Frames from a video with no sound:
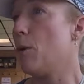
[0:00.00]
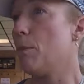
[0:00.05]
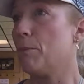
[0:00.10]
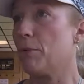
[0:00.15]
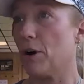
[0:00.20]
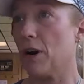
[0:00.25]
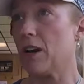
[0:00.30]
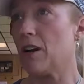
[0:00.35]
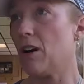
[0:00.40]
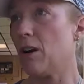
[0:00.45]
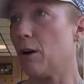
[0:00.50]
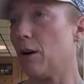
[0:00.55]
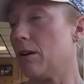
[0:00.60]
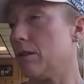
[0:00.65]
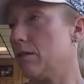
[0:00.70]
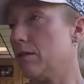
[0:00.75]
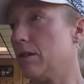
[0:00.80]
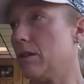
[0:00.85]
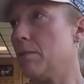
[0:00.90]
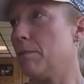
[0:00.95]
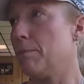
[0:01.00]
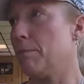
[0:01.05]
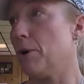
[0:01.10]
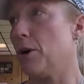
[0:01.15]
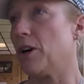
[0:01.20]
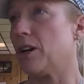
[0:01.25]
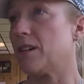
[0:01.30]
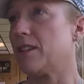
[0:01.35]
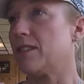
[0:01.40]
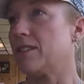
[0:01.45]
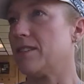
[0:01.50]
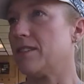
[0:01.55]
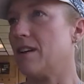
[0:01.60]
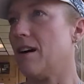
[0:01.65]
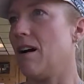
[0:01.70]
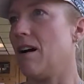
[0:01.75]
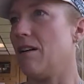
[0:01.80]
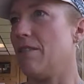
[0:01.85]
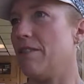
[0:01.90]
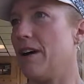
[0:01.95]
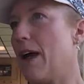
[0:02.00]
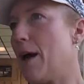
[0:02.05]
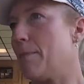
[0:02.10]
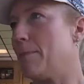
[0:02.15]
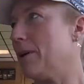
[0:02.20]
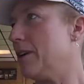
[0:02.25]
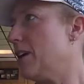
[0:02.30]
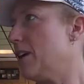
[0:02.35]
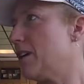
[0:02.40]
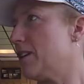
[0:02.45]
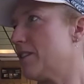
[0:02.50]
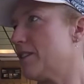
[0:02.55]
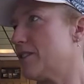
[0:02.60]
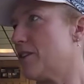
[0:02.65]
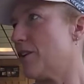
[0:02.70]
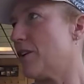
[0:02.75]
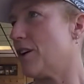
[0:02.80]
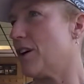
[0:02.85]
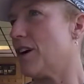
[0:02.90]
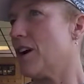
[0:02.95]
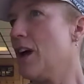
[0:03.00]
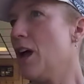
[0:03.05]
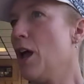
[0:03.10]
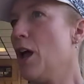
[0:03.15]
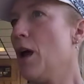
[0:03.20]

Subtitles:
Bring her books of happiness or